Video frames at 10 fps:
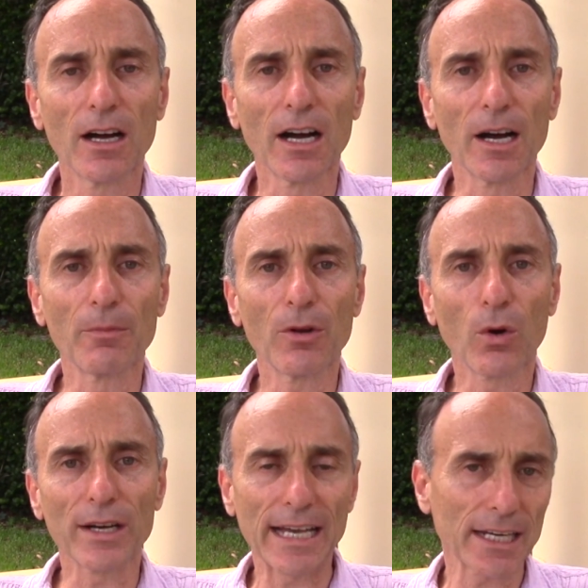Um,
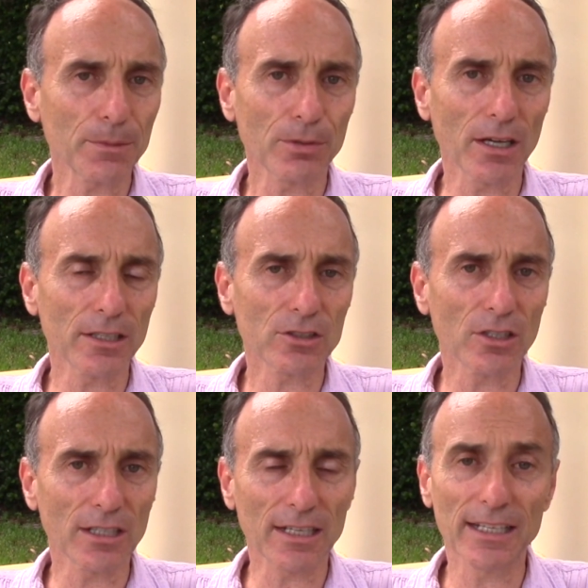organic products
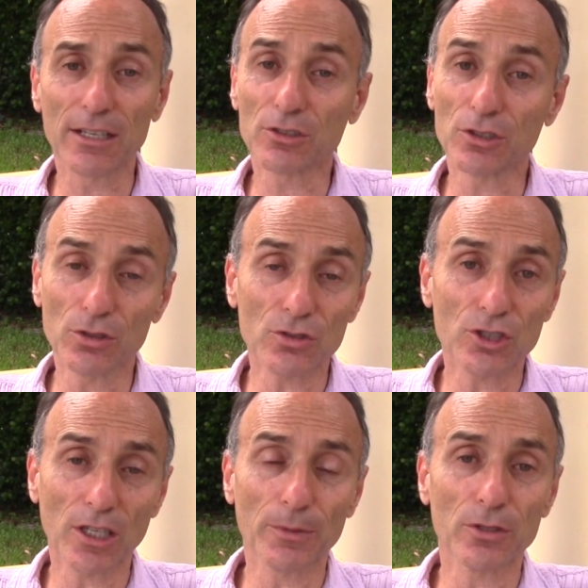are not allowed to use
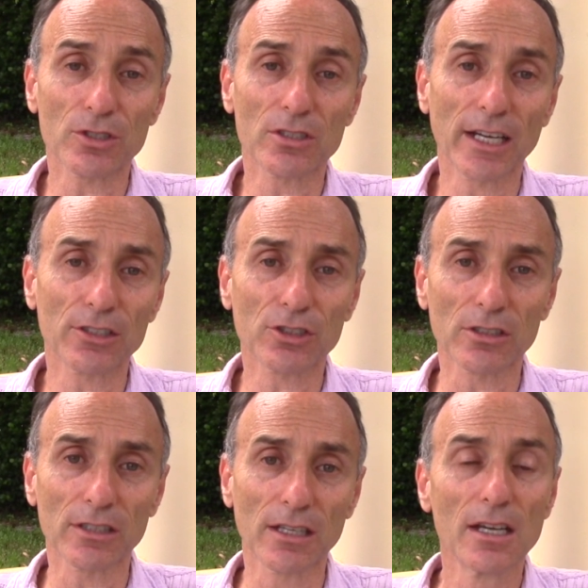GMOs
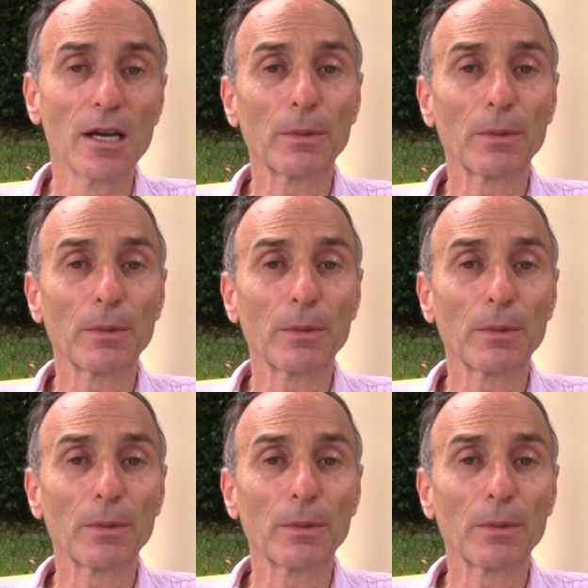intentionally,